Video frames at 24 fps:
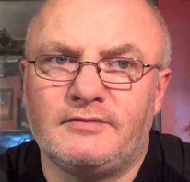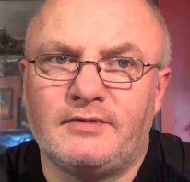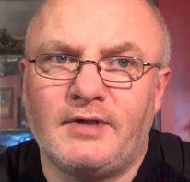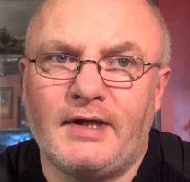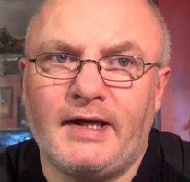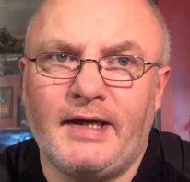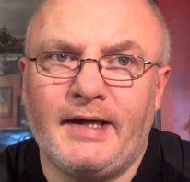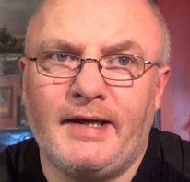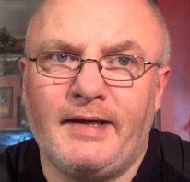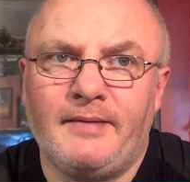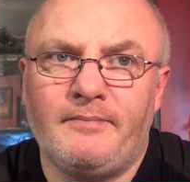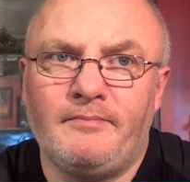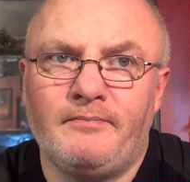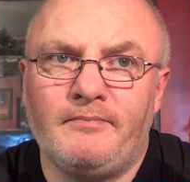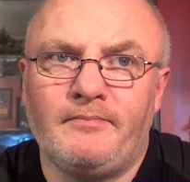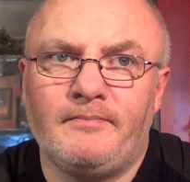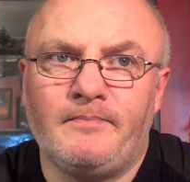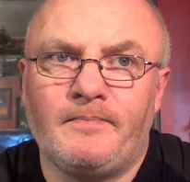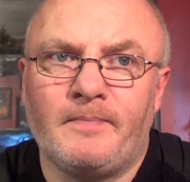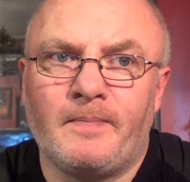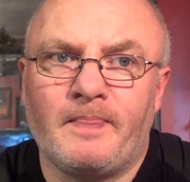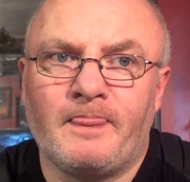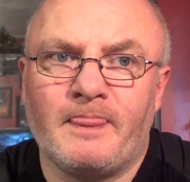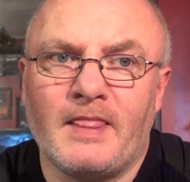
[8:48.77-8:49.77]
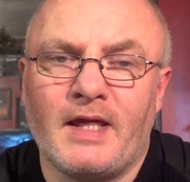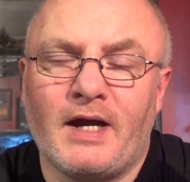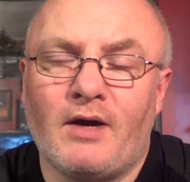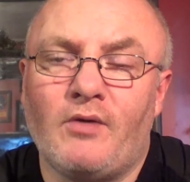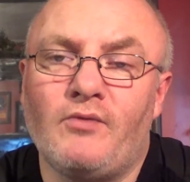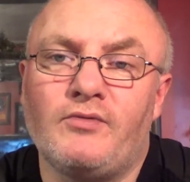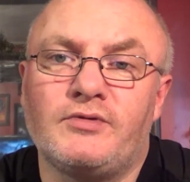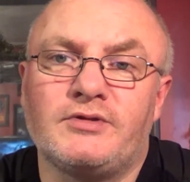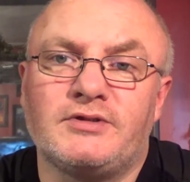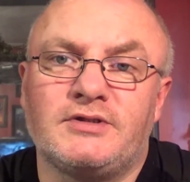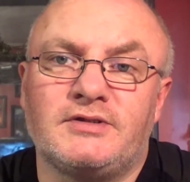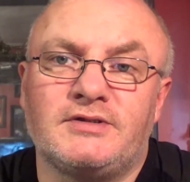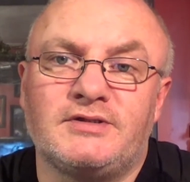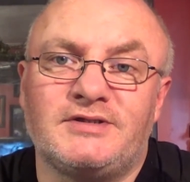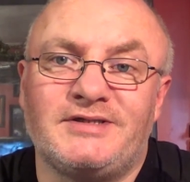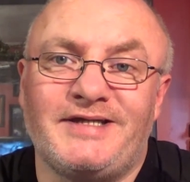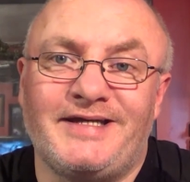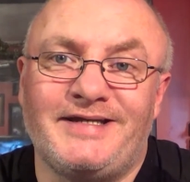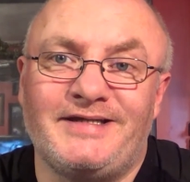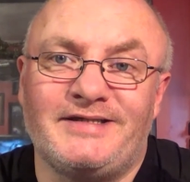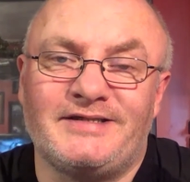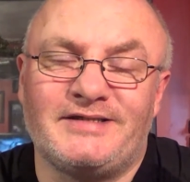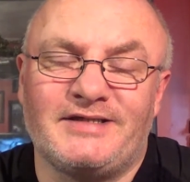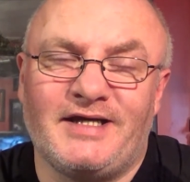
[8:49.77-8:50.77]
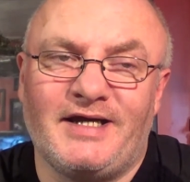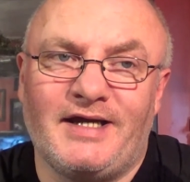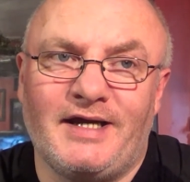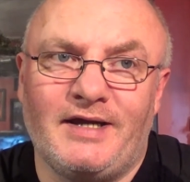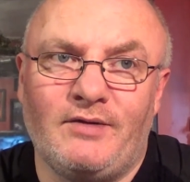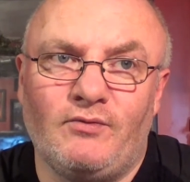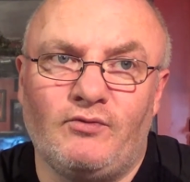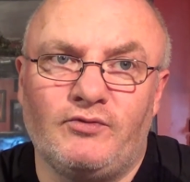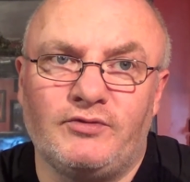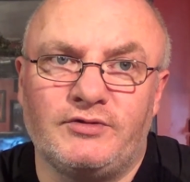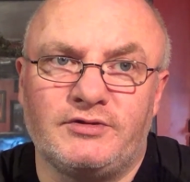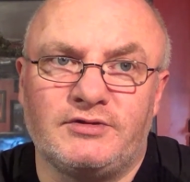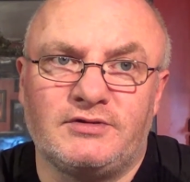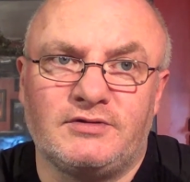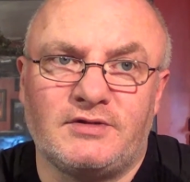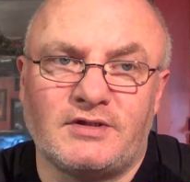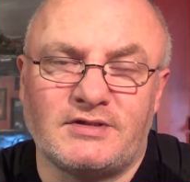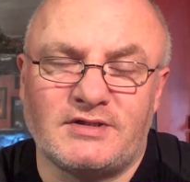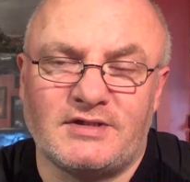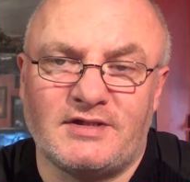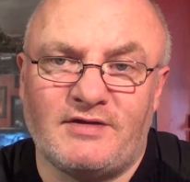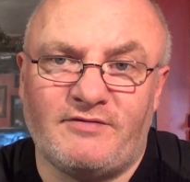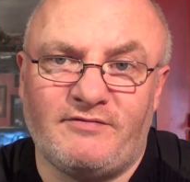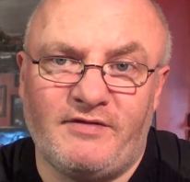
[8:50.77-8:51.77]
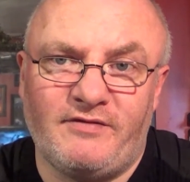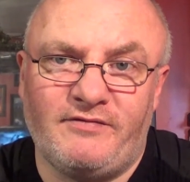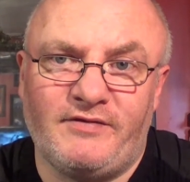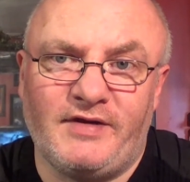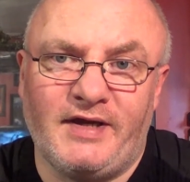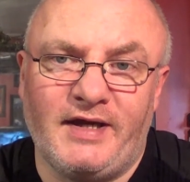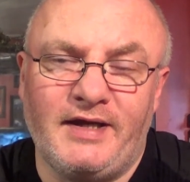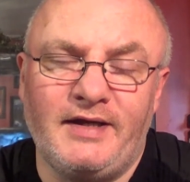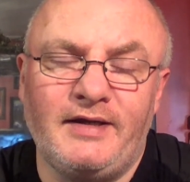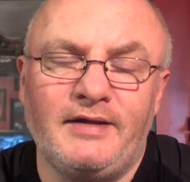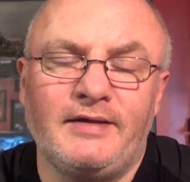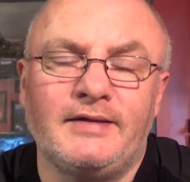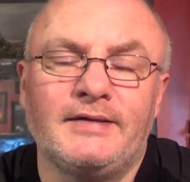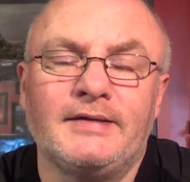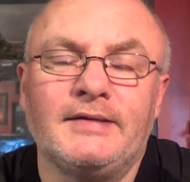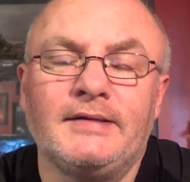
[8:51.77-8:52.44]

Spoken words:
out since I was, as I say, 15.